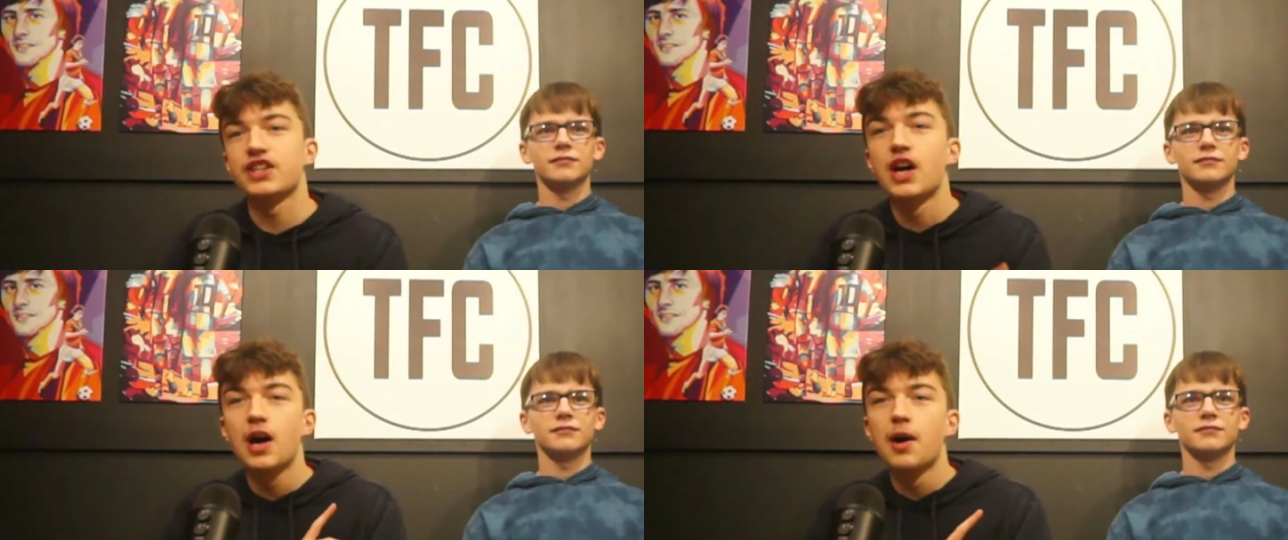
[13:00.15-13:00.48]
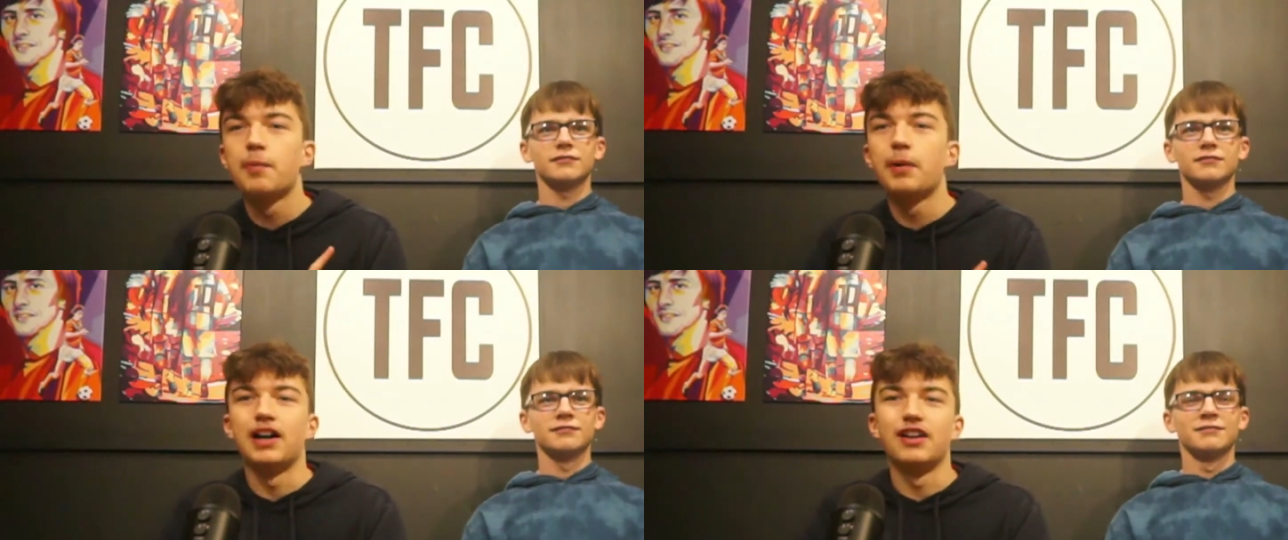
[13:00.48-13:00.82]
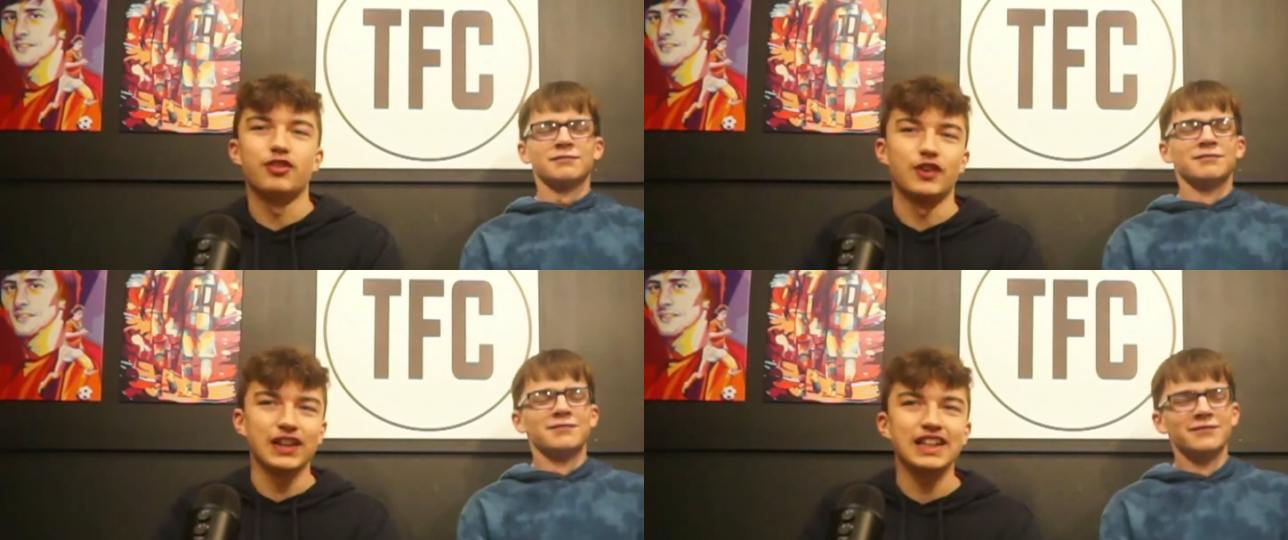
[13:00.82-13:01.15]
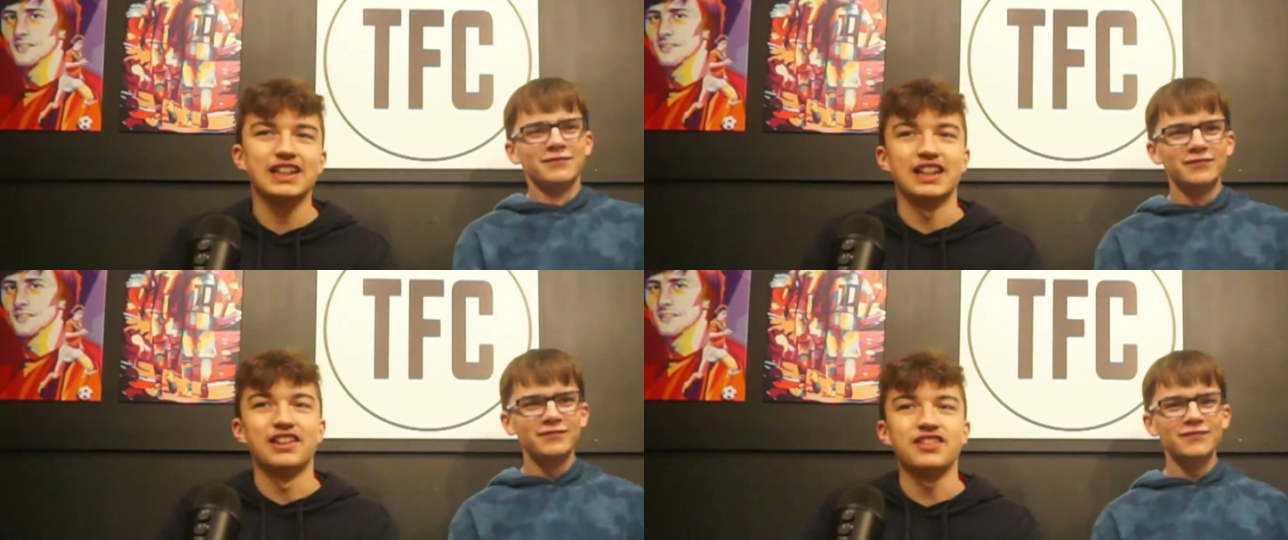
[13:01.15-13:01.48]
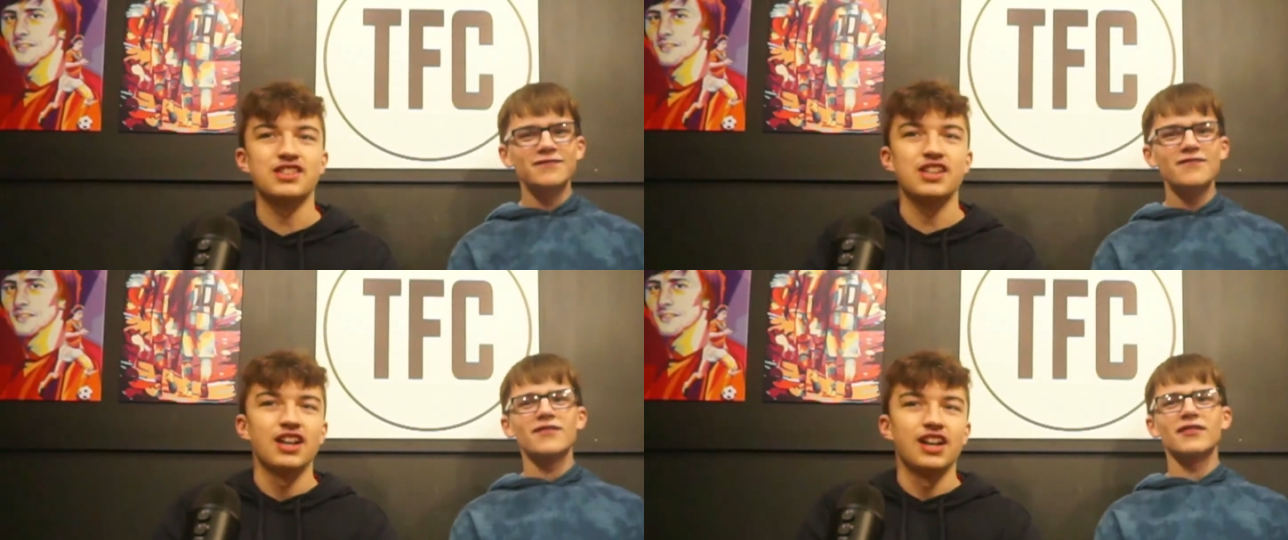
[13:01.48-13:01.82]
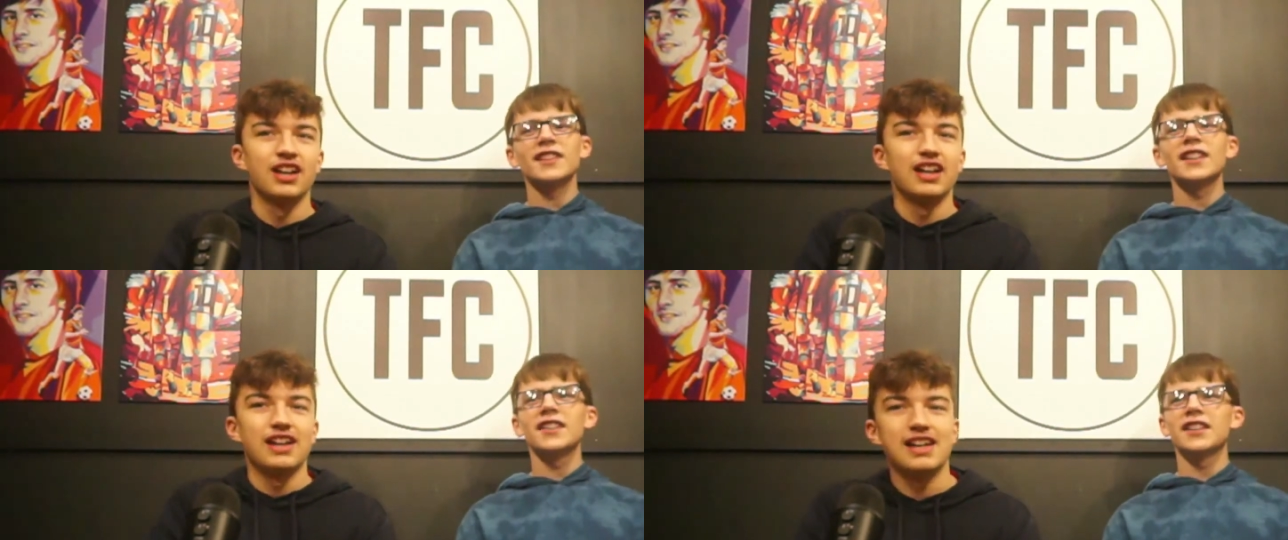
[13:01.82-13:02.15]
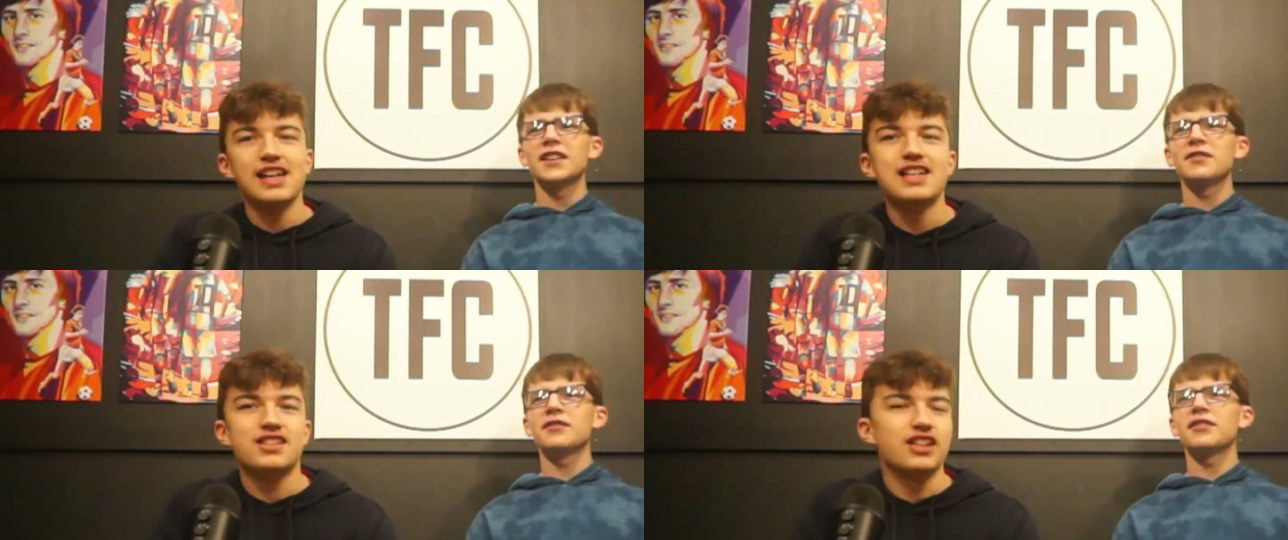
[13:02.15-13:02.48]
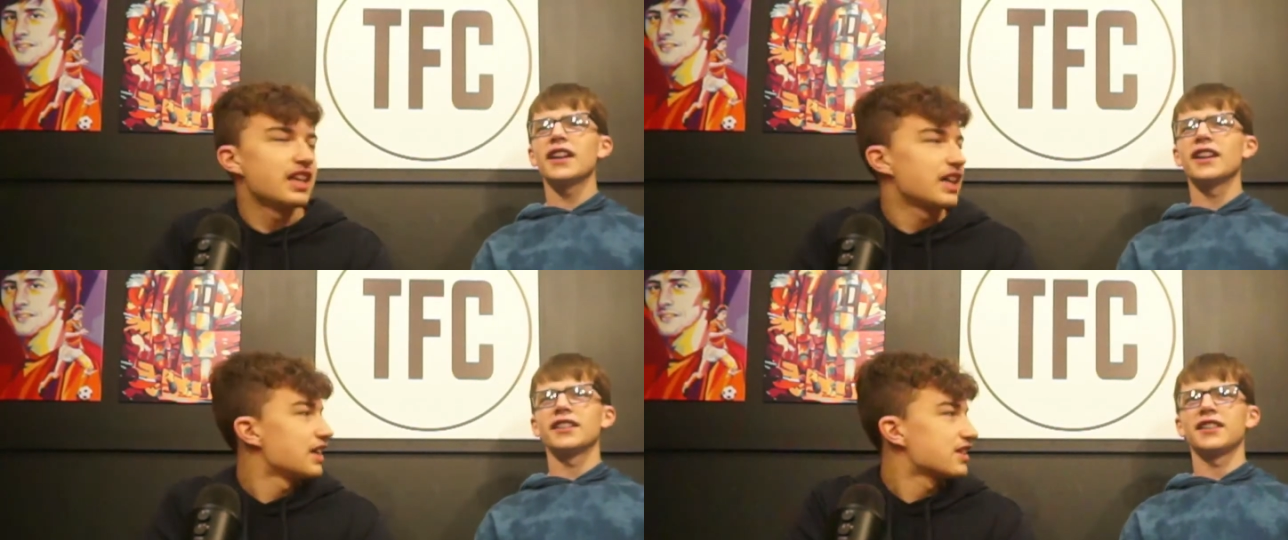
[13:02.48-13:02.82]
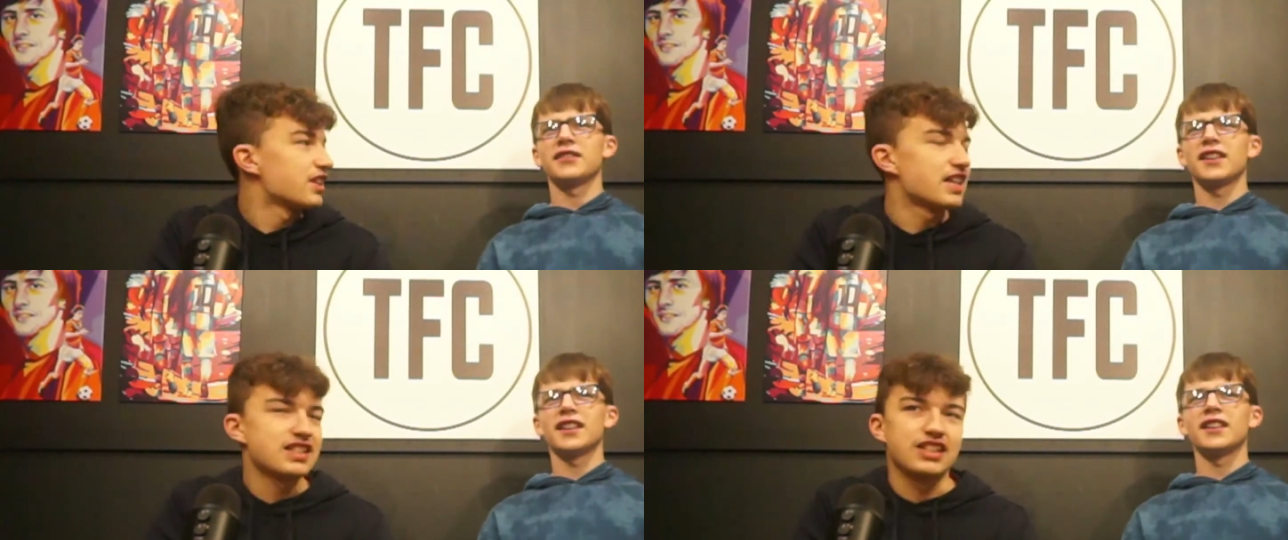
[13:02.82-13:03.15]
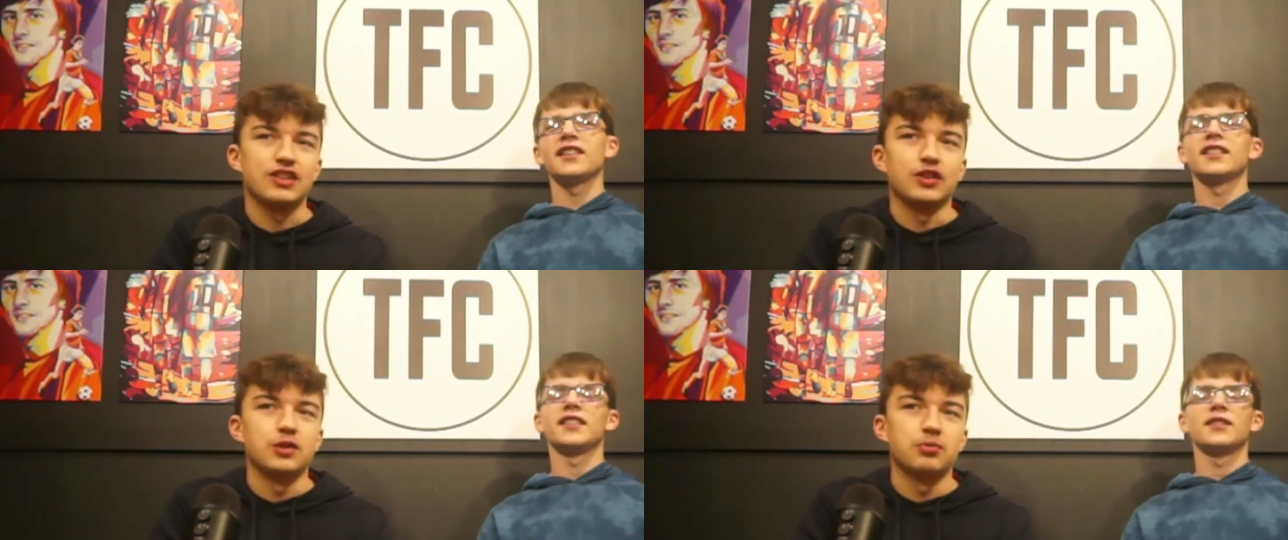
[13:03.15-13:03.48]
Speaker 1: But for England, is it is an, it's an easy group.